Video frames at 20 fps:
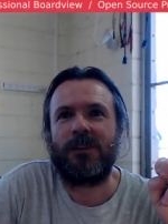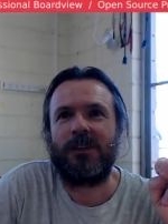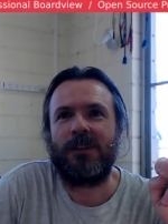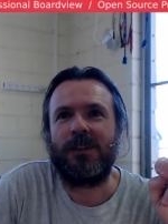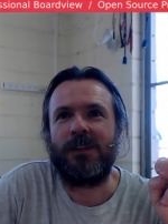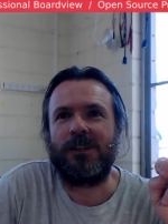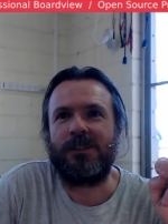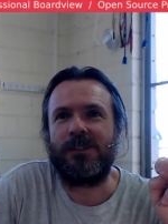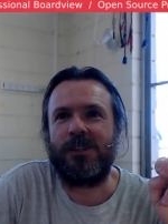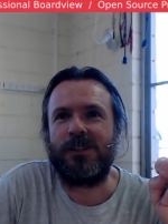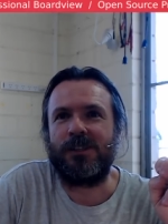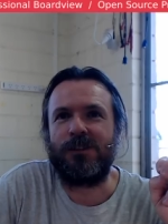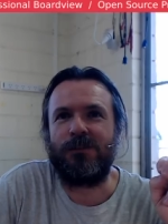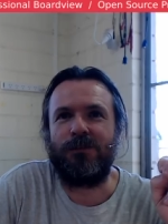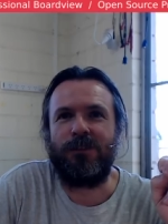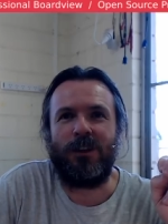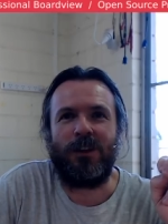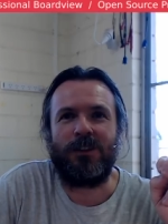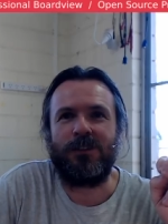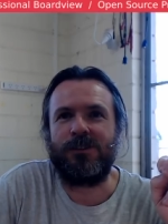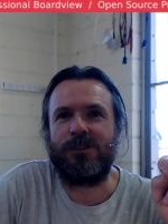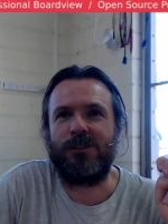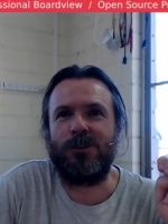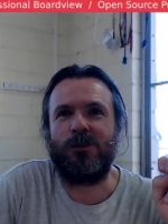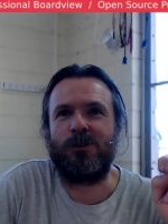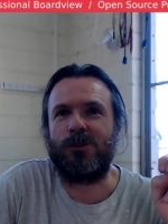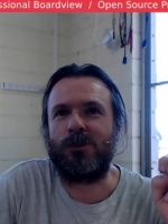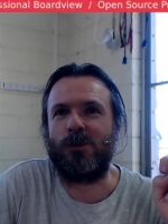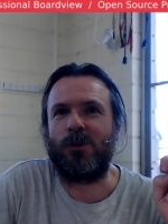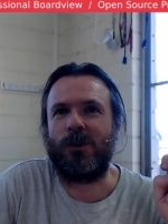Excessive flux.
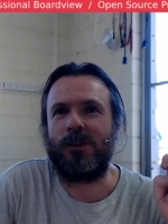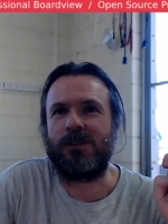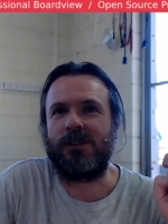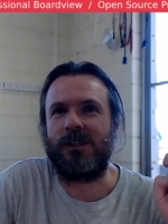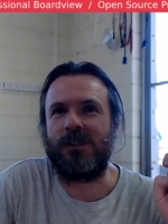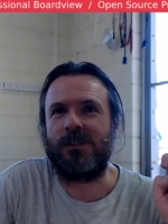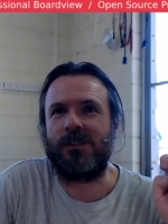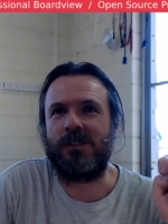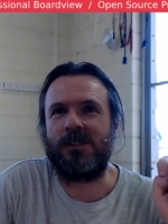Louis always has